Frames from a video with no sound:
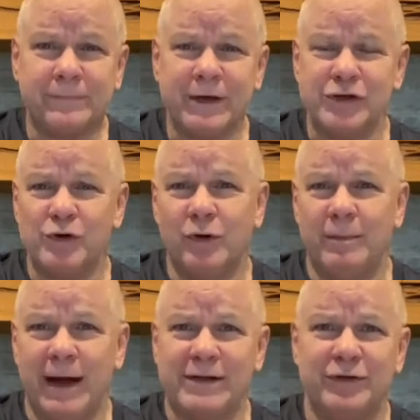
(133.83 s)
is going
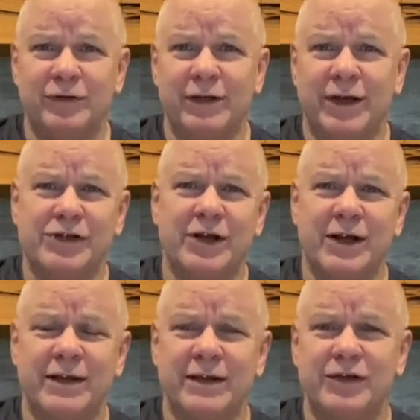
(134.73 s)
back to Augusta, I
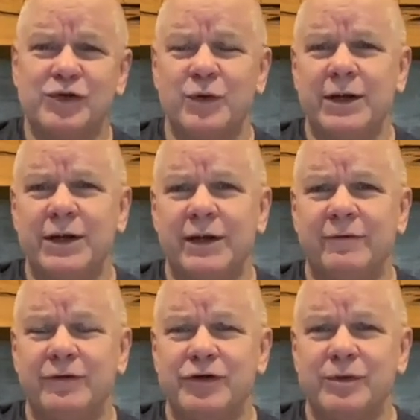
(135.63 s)
think, this weekend
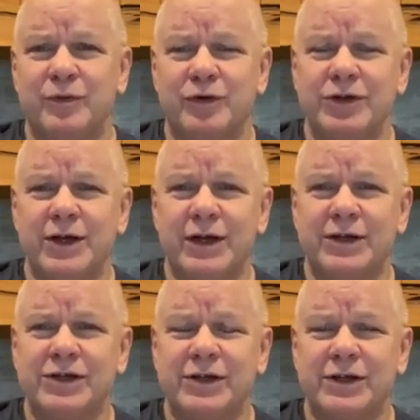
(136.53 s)
for some more
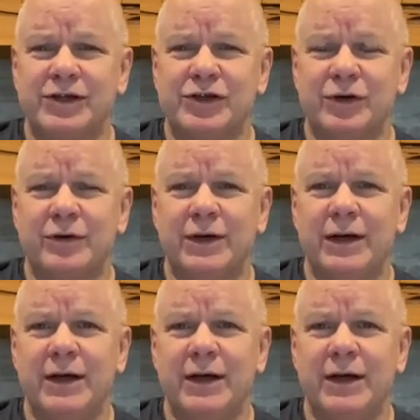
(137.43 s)
tests, and so